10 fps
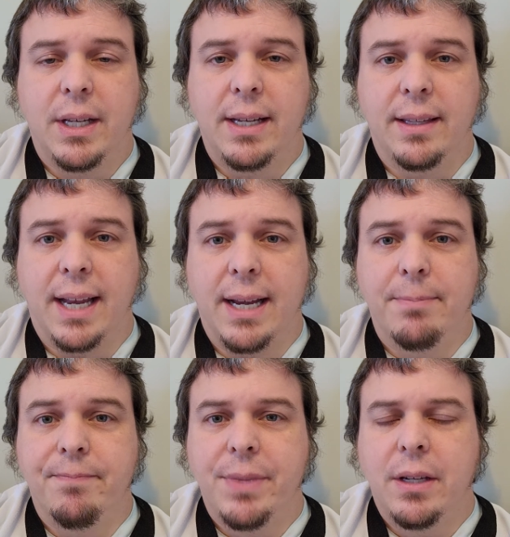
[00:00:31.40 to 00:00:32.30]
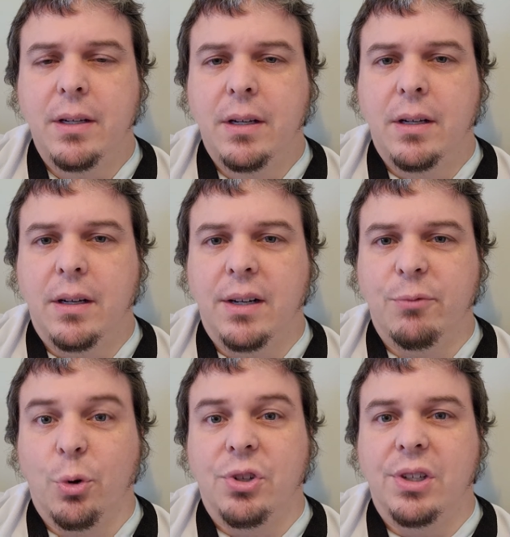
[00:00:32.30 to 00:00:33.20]
in the game.
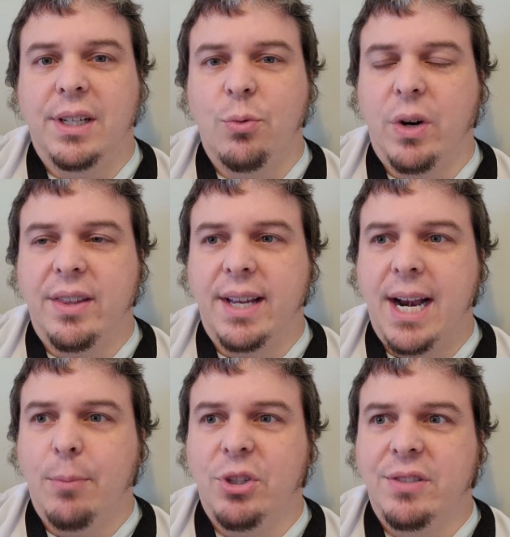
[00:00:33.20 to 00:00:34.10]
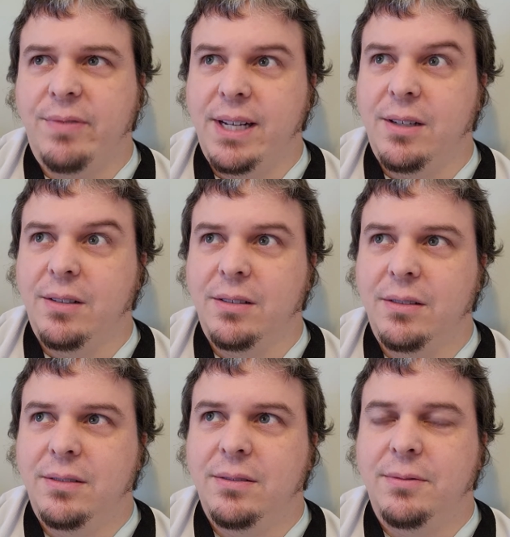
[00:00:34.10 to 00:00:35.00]
Unfortunately, one of the cameras fell
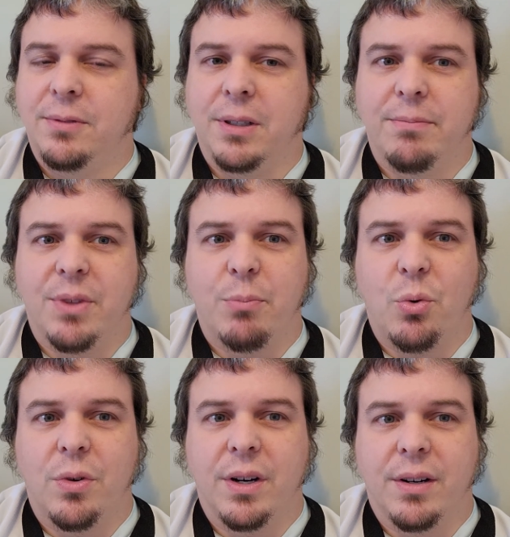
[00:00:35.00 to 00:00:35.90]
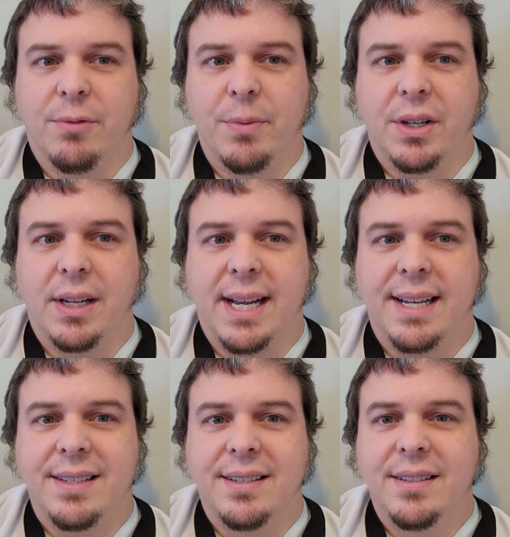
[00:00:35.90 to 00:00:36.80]
from the
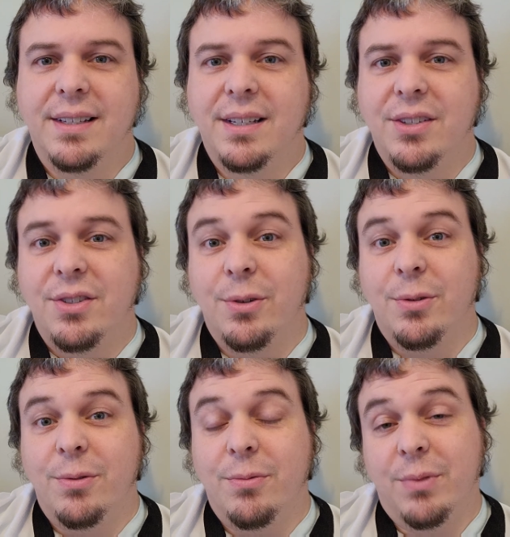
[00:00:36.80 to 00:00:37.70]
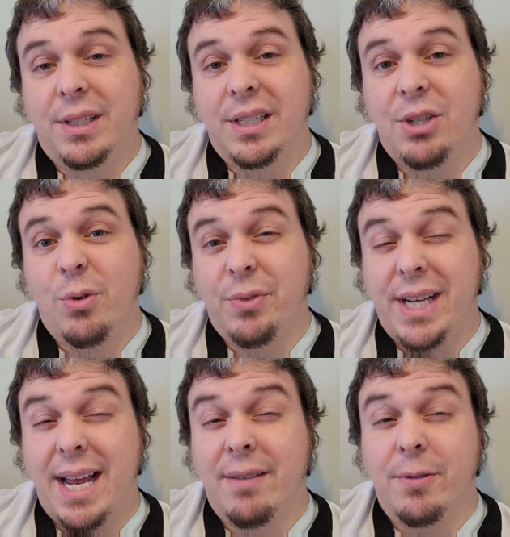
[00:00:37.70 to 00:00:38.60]
glass, so really you
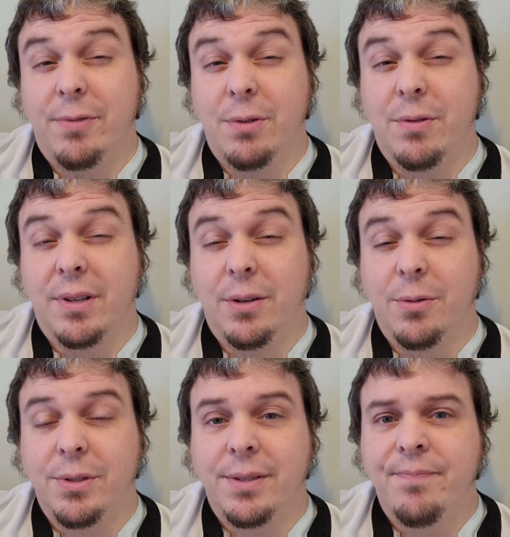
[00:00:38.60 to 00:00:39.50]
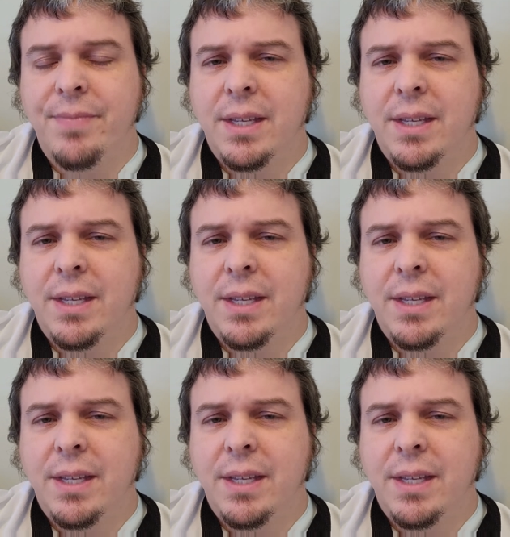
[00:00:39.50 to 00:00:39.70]
only have a few of the goals.